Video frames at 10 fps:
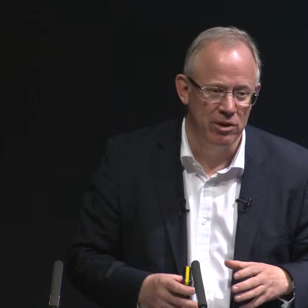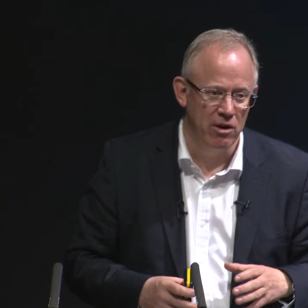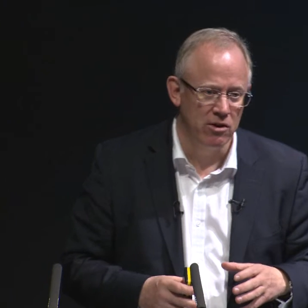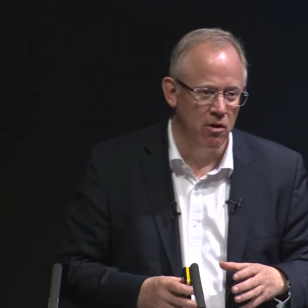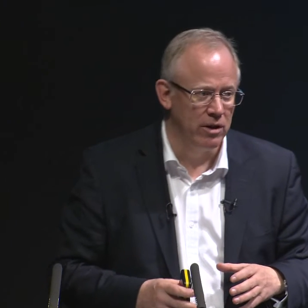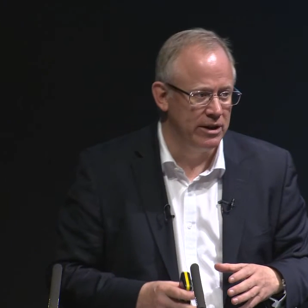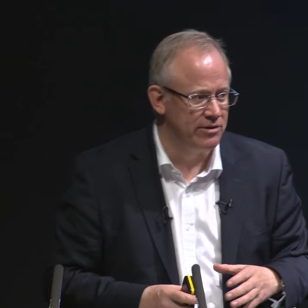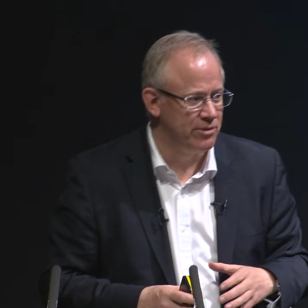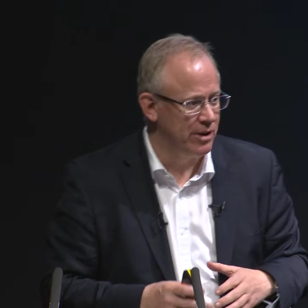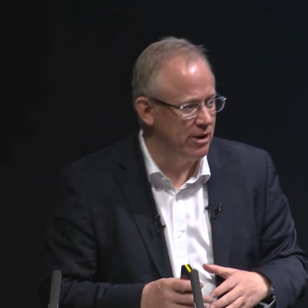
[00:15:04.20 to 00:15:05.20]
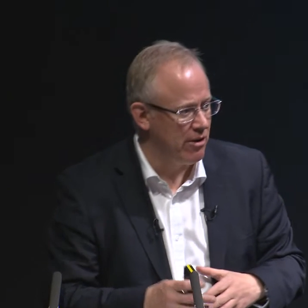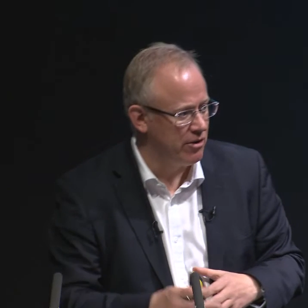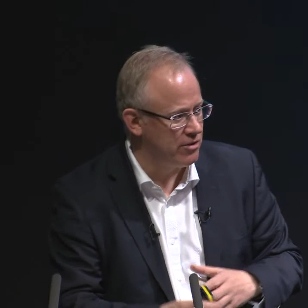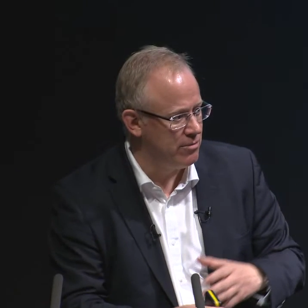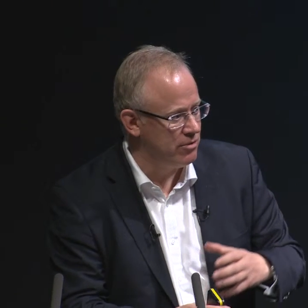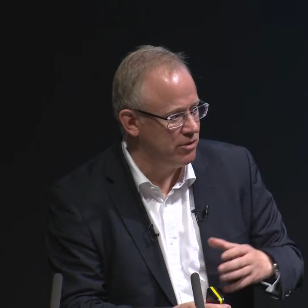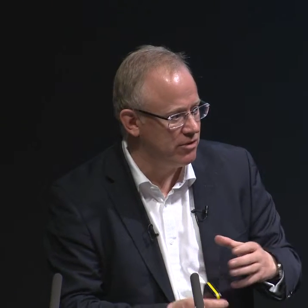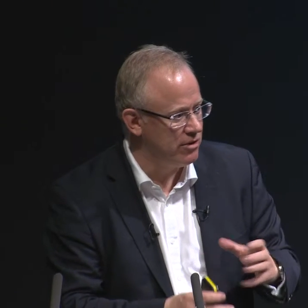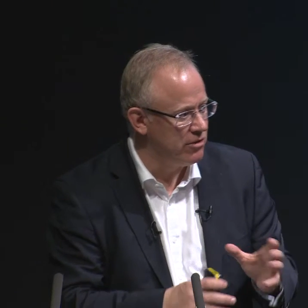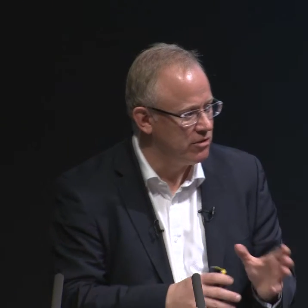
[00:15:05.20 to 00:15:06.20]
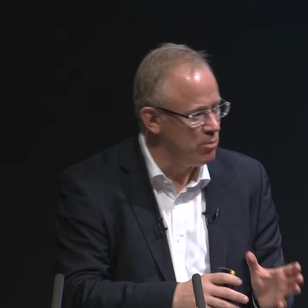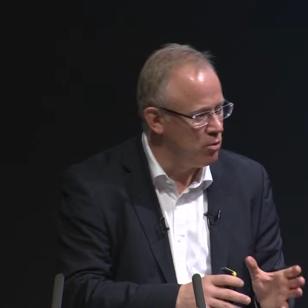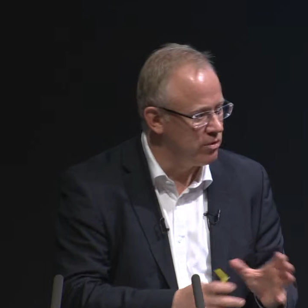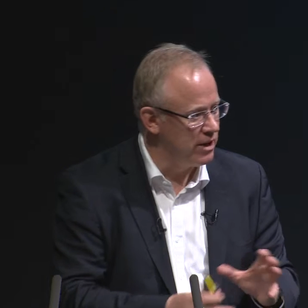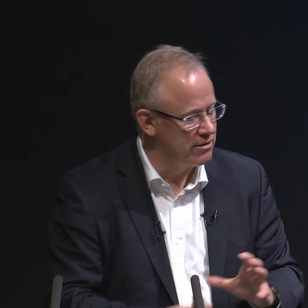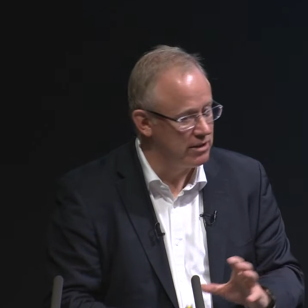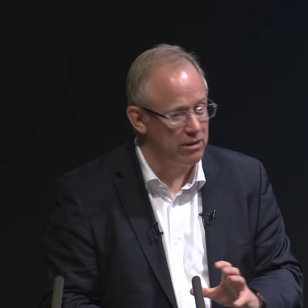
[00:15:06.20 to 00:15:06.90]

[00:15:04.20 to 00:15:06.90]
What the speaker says: with our colleagues to encourage them just to do small things,